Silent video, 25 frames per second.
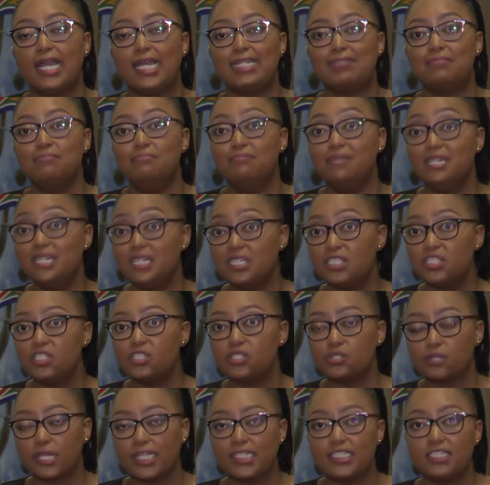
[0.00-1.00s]

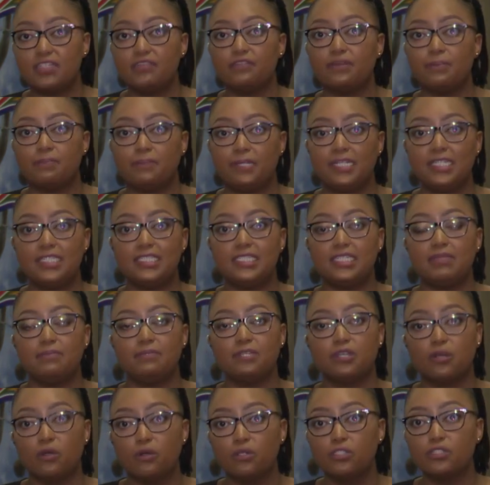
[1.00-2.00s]
administrative ability
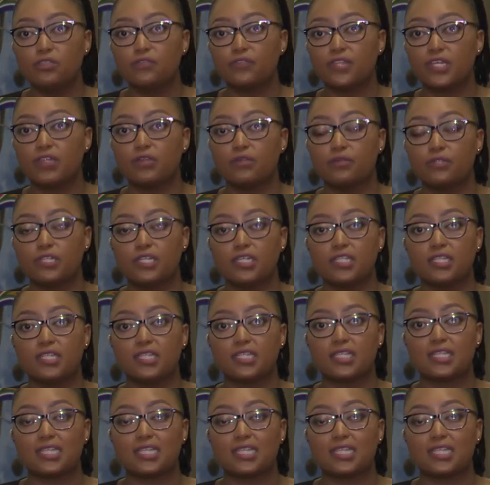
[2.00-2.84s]
because of the, the,